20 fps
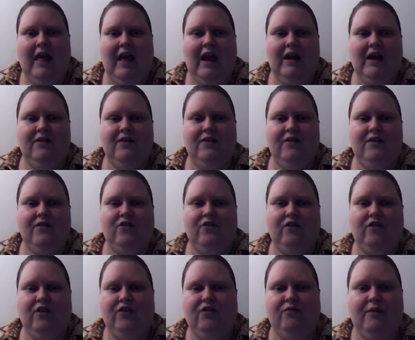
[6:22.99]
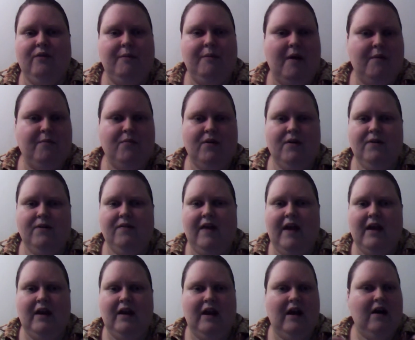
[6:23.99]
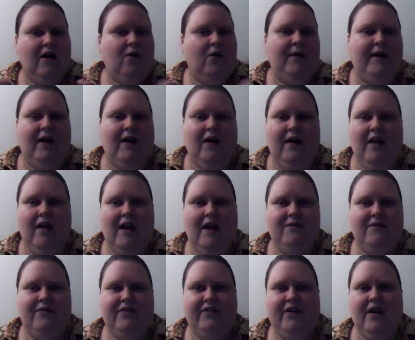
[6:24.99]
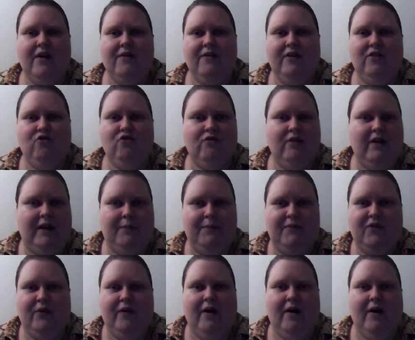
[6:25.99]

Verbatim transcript: And just remember that we all have scary dreams.